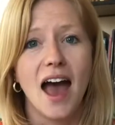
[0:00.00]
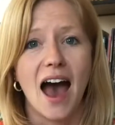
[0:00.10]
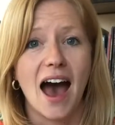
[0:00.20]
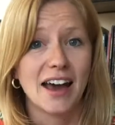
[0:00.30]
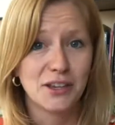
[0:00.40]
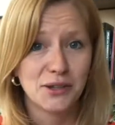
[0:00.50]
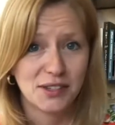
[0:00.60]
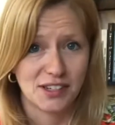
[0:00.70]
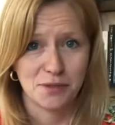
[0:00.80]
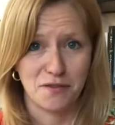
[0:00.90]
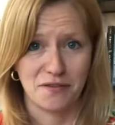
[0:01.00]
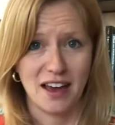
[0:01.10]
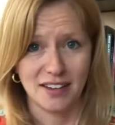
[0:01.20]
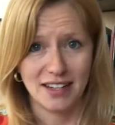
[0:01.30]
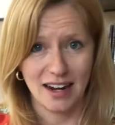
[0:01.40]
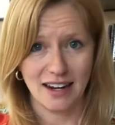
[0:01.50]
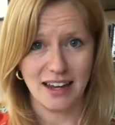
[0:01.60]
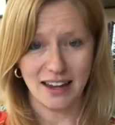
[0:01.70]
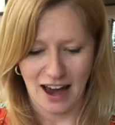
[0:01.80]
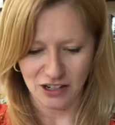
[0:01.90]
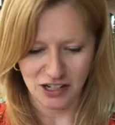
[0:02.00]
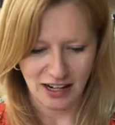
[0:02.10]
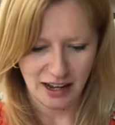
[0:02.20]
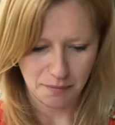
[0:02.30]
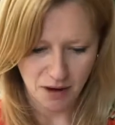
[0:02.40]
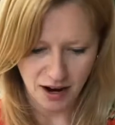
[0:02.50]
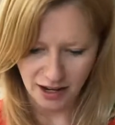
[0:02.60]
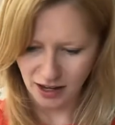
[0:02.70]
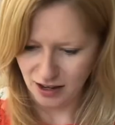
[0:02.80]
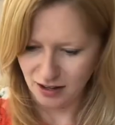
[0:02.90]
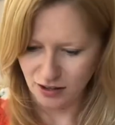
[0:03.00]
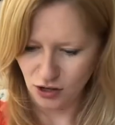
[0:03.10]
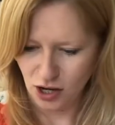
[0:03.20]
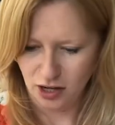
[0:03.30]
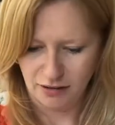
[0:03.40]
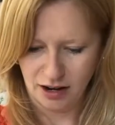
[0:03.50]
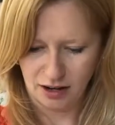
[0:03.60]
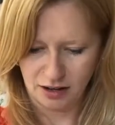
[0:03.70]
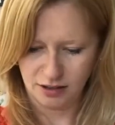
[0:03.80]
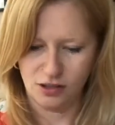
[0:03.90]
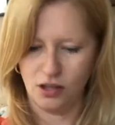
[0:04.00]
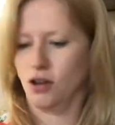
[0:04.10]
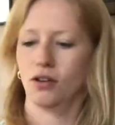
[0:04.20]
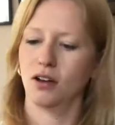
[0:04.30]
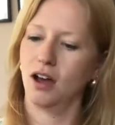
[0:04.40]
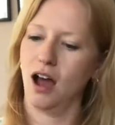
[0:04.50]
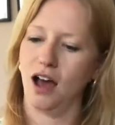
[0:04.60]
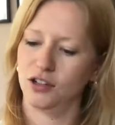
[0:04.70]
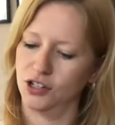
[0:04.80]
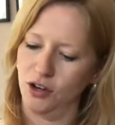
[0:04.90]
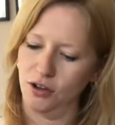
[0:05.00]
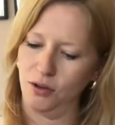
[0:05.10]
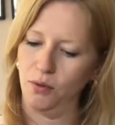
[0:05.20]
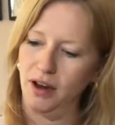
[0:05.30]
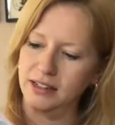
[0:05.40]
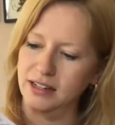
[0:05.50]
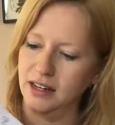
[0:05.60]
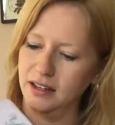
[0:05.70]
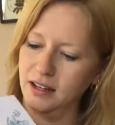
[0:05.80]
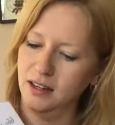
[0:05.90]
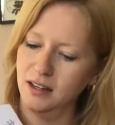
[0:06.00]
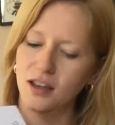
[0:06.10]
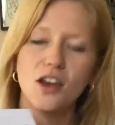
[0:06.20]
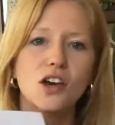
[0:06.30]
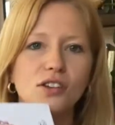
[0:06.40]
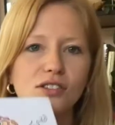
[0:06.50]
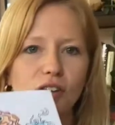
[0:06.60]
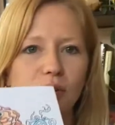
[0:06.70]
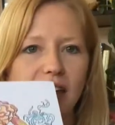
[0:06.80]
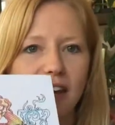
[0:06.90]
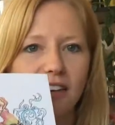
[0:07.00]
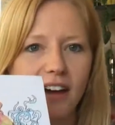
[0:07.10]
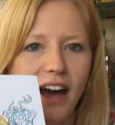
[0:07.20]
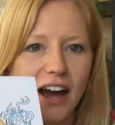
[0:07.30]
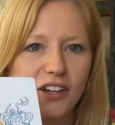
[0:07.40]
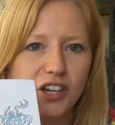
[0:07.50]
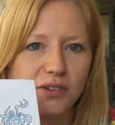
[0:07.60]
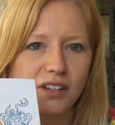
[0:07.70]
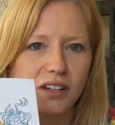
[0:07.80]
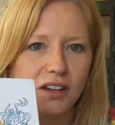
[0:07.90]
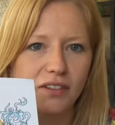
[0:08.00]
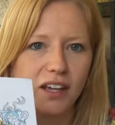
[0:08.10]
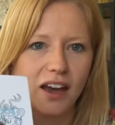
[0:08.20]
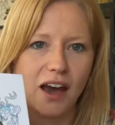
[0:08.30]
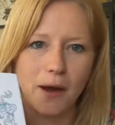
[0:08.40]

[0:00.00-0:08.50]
I used some of that technique actually in my colouring, so I'll show you what I did. So here I chose a lovely